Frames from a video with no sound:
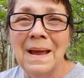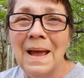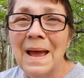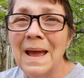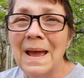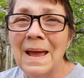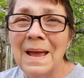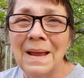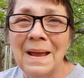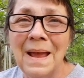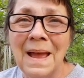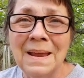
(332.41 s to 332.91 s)

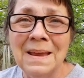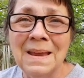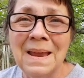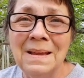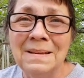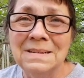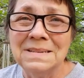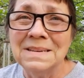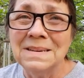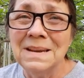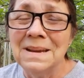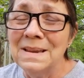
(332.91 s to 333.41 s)
I, I
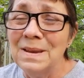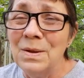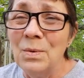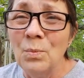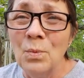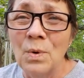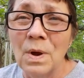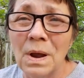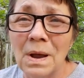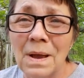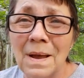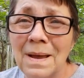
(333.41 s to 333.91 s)
can't tell you
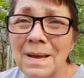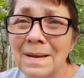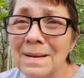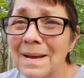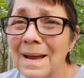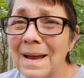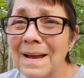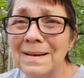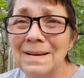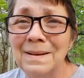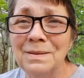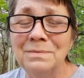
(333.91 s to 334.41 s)
why.
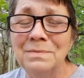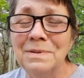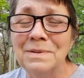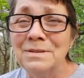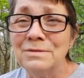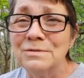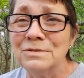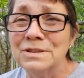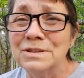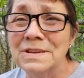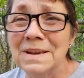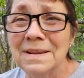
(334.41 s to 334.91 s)
I don't
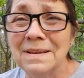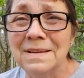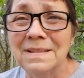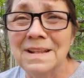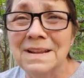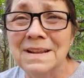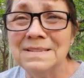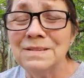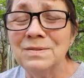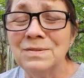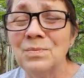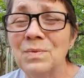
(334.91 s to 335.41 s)

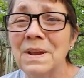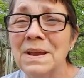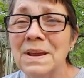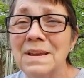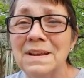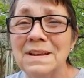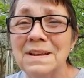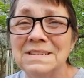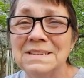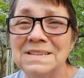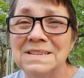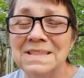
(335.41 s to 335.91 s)
understand. That's the way
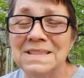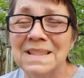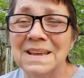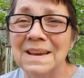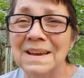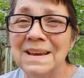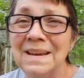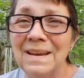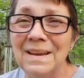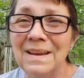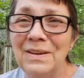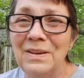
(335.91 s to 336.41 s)
kids
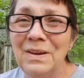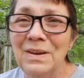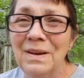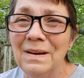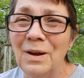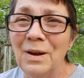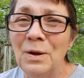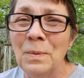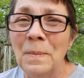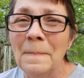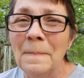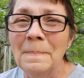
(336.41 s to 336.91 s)
think, you
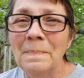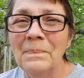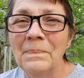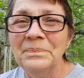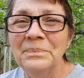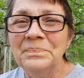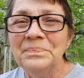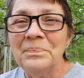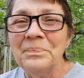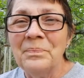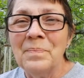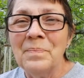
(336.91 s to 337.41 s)
know?
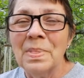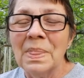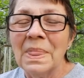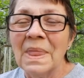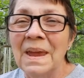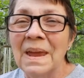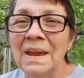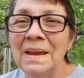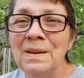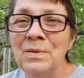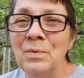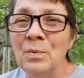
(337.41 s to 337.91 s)

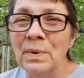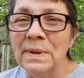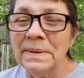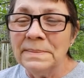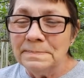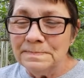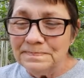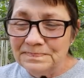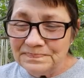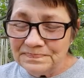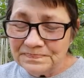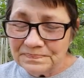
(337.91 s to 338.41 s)
Anyway.